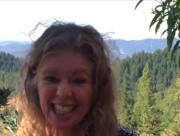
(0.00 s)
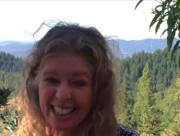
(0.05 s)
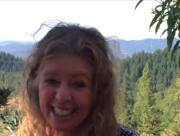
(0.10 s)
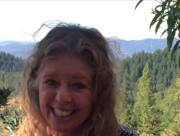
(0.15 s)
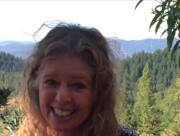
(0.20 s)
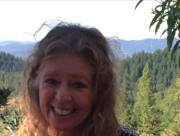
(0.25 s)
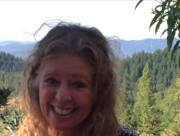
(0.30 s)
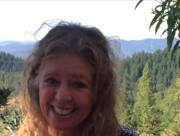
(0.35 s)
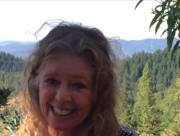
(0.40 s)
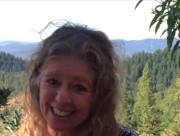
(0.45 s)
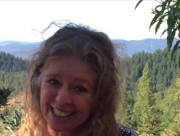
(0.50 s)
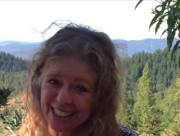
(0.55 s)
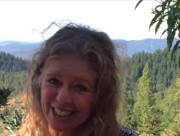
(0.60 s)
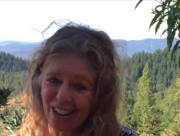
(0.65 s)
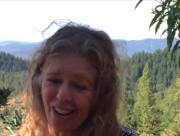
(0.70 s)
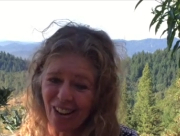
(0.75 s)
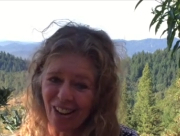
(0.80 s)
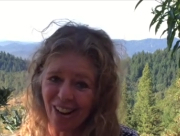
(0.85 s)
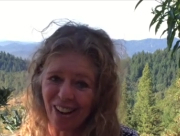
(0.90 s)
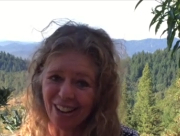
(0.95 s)
This is
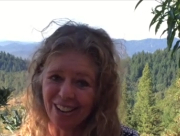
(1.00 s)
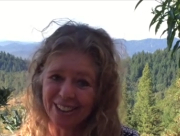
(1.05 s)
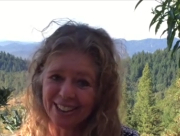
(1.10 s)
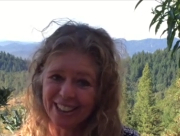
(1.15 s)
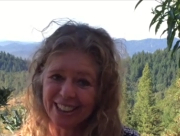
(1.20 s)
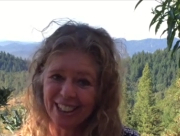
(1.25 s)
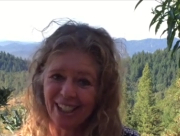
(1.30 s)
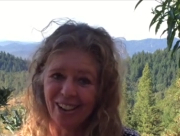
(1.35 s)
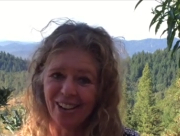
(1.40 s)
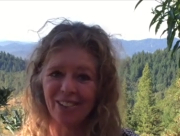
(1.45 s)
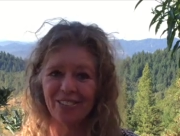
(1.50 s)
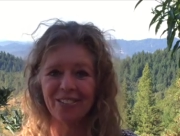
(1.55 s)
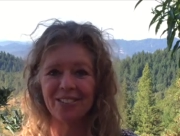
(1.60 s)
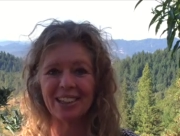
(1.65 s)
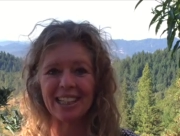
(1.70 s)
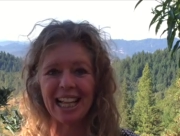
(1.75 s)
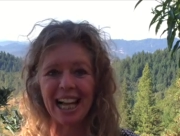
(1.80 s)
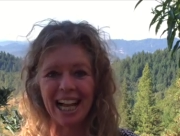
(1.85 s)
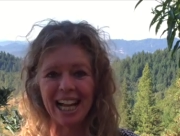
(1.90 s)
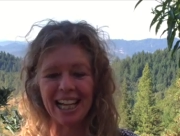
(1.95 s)
also
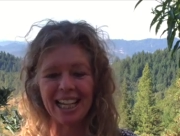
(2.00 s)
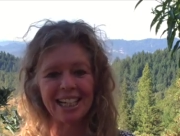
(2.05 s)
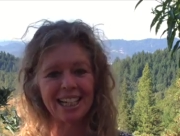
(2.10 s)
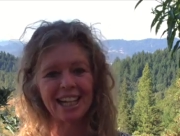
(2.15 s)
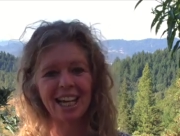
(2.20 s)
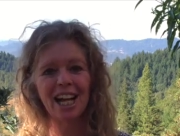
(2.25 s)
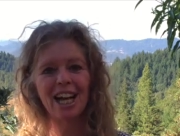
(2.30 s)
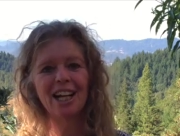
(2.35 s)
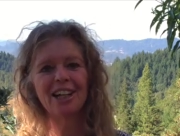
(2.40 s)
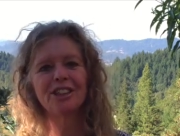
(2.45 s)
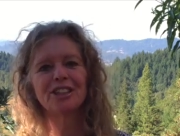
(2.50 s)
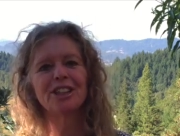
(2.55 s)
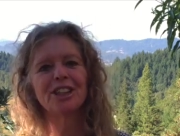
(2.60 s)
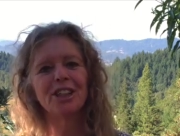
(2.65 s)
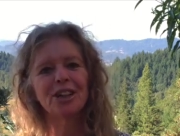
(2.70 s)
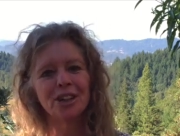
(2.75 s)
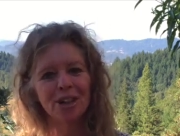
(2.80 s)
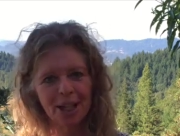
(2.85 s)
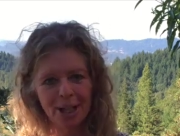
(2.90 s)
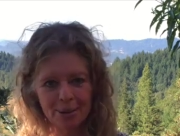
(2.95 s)
like
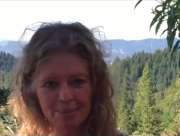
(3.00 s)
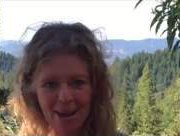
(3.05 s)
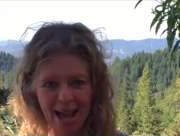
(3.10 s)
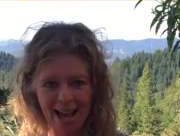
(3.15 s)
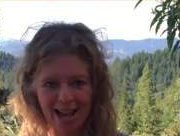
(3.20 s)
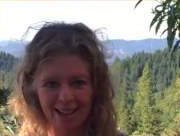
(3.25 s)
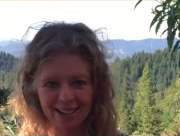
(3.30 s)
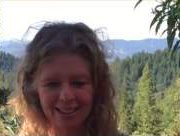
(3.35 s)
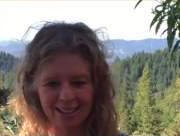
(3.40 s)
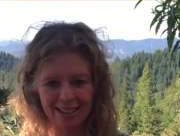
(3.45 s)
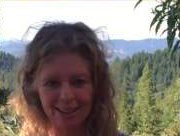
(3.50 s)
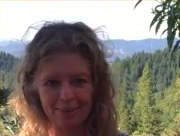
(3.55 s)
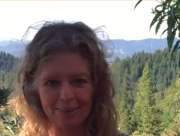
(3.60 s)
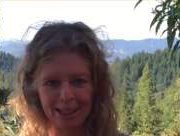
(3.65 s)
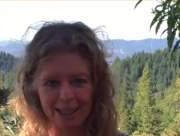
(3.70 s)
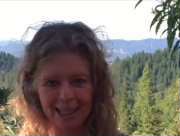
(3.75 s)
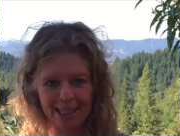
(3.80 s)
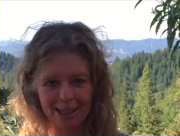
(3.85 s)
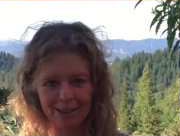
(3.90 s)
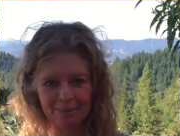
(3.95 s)
turning back
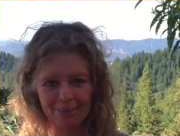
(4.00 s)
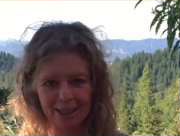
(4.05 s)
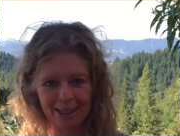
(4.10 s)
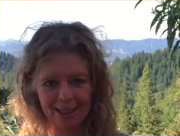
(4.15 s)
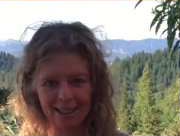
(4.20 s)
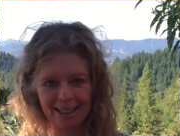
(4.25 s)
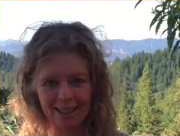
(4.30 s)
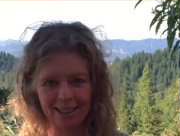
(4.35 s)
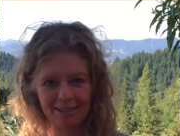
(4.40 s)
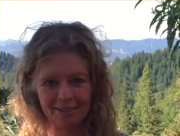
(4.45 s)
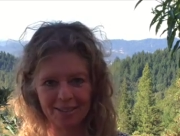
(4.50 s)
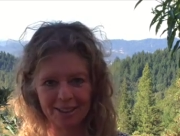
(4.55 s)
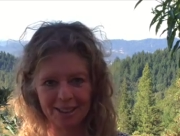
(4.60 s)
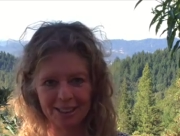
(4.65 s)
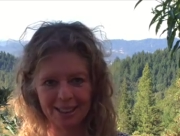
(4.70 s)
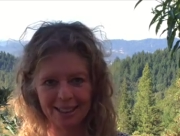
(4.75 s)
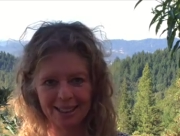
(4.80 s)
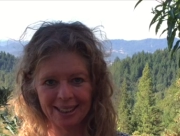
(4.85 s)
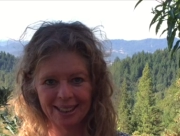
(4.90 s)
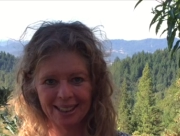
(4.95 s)
limiting
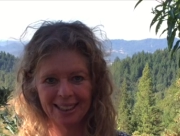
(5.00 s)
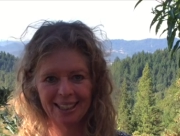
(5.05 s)
beliefs